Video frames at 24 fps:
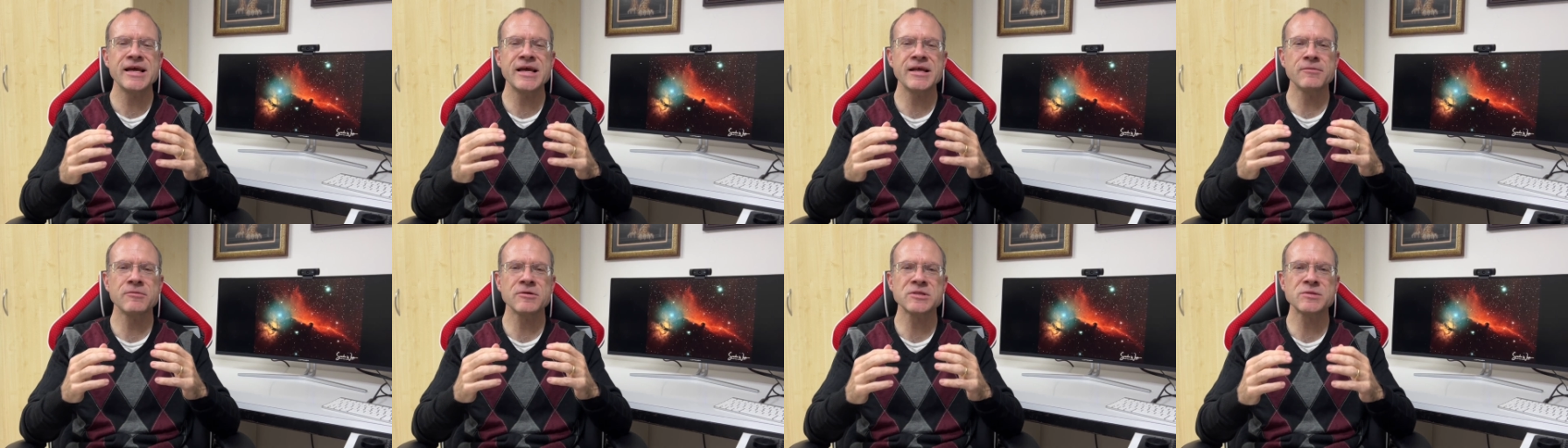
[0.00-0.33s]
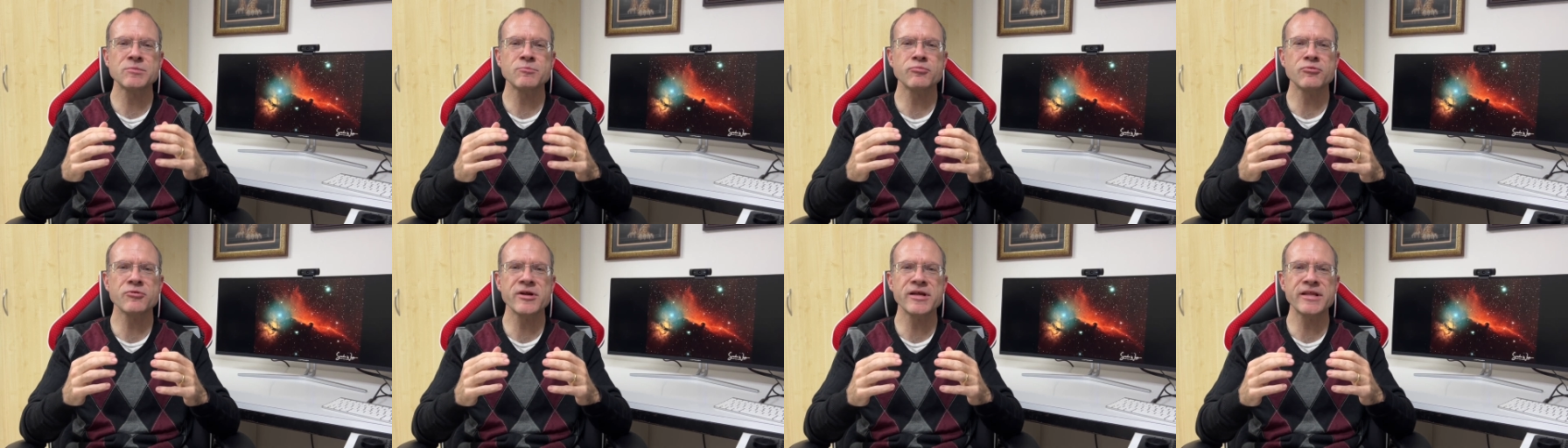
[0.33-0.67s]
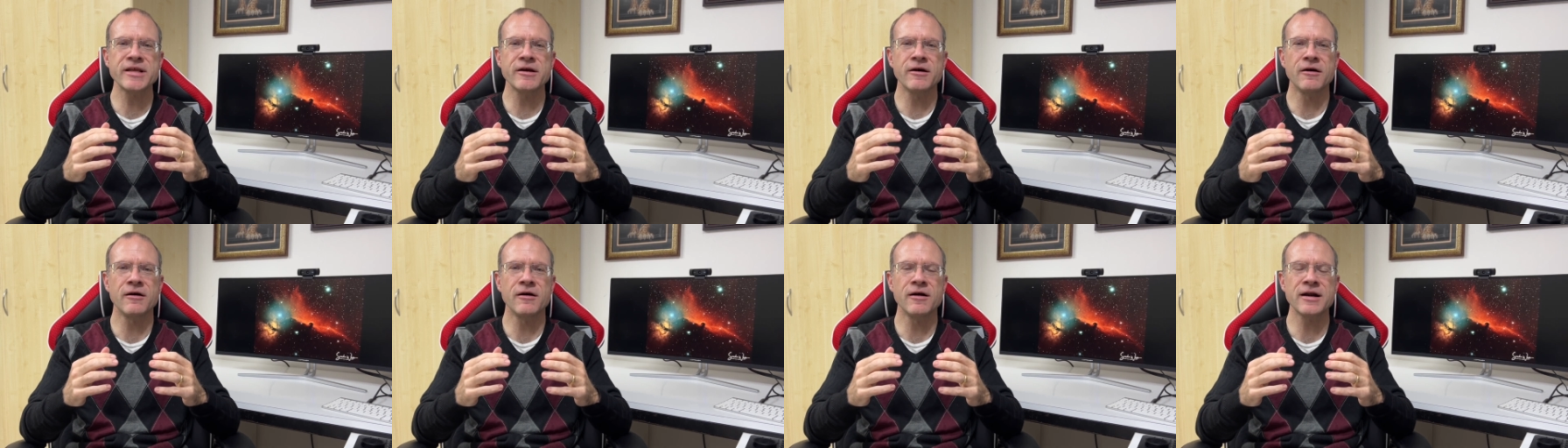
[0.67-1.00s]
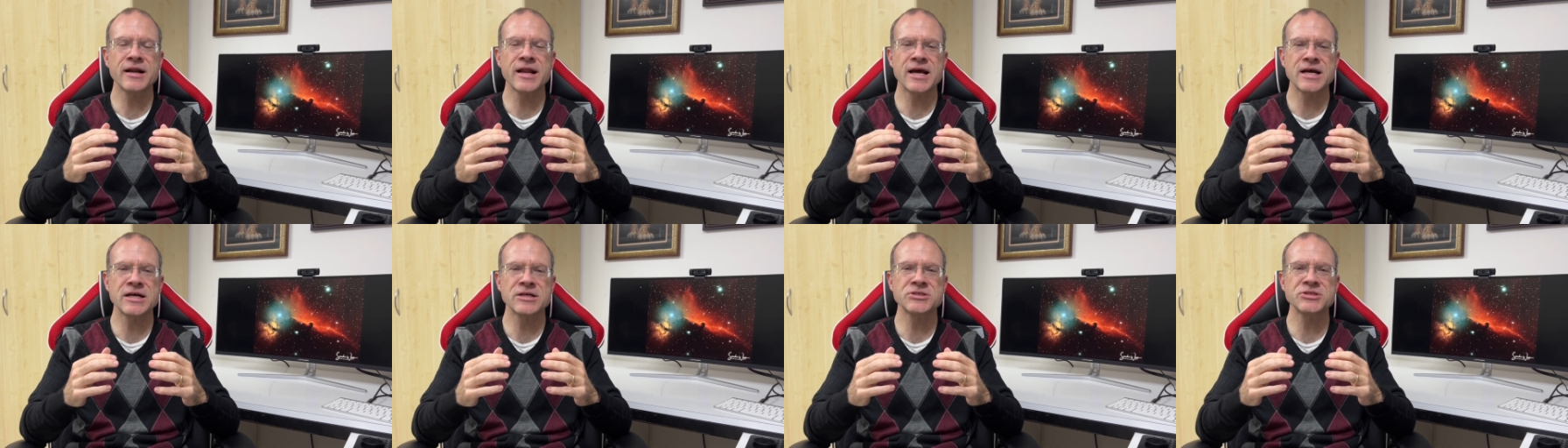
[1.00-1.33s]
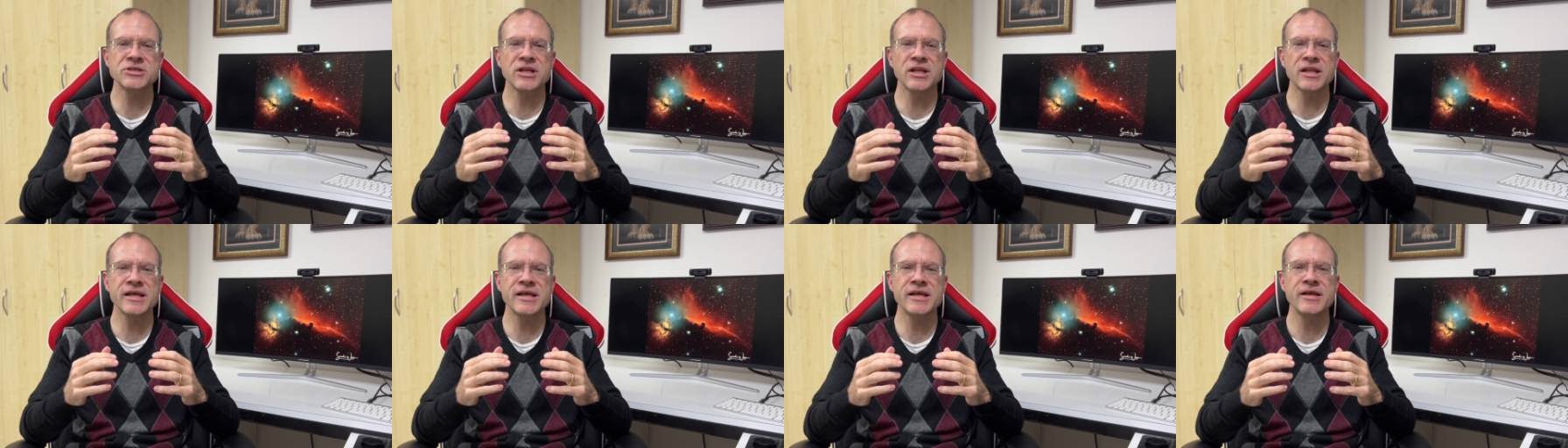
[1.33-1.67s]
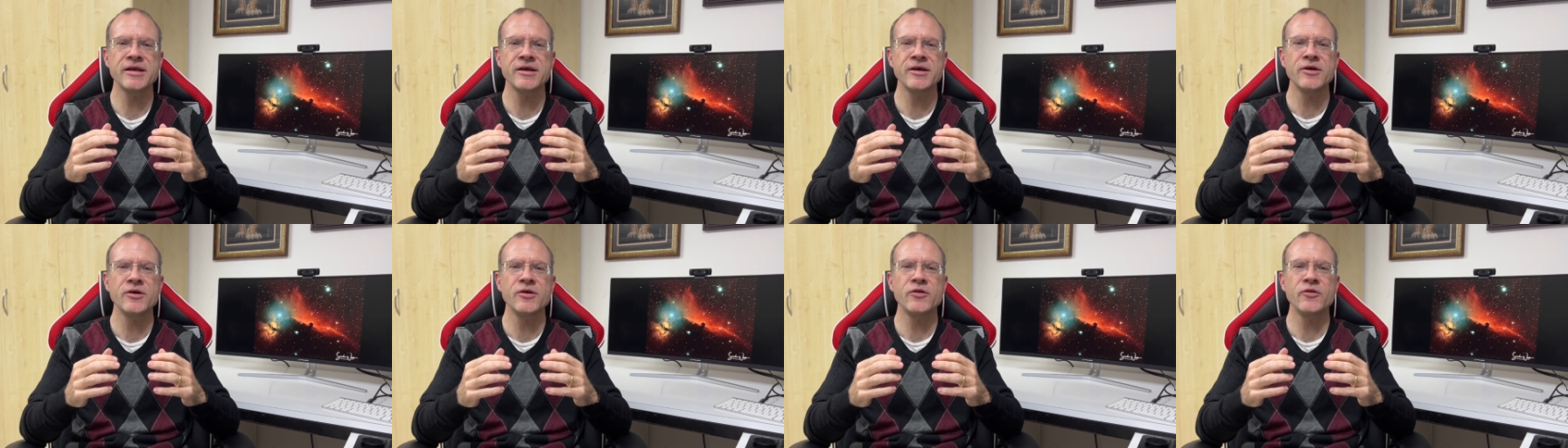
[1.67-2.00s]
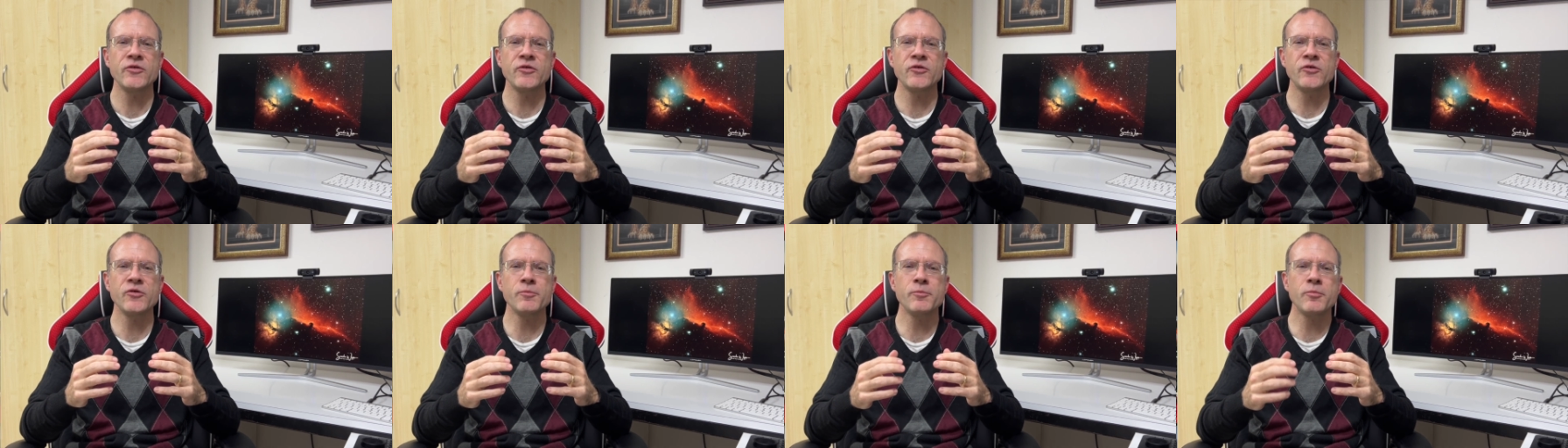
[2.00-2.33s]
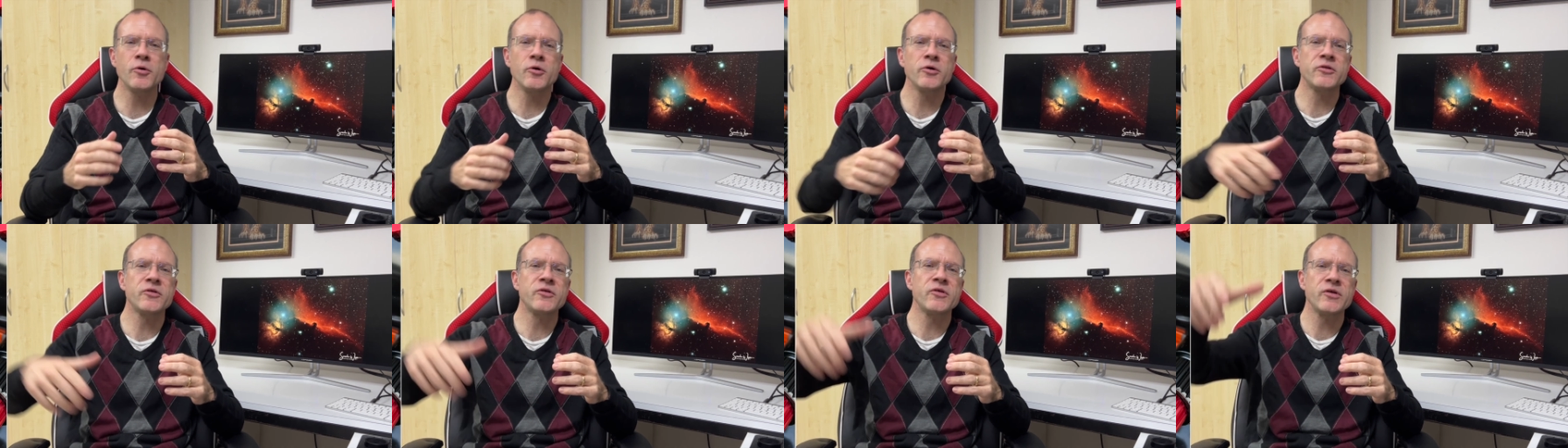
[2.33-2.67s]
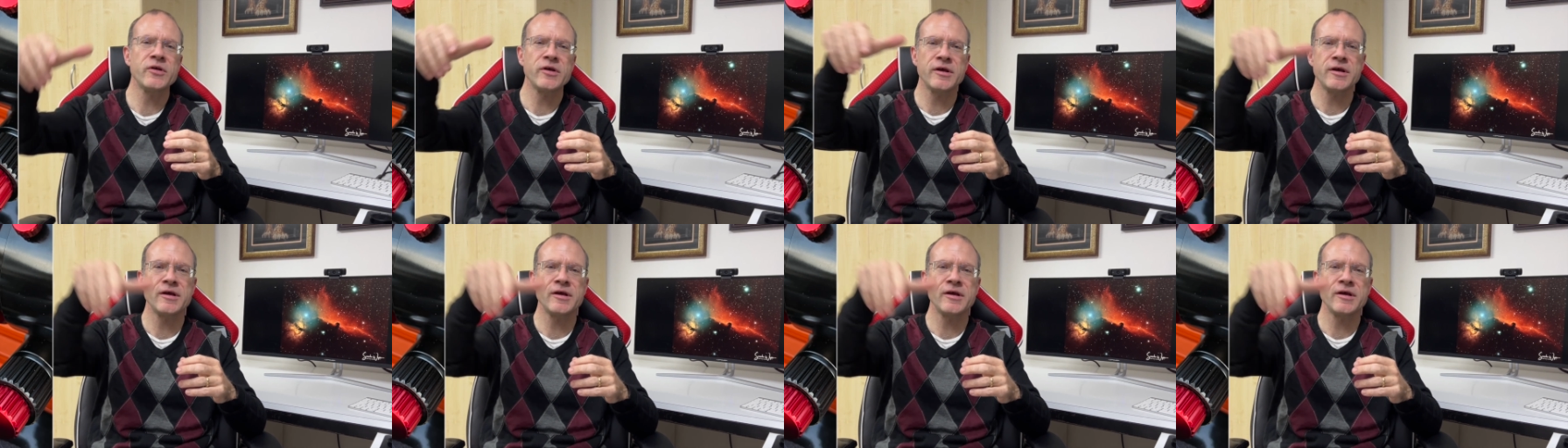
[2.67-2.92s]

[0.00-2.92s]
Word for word: it was pretty hard actually to put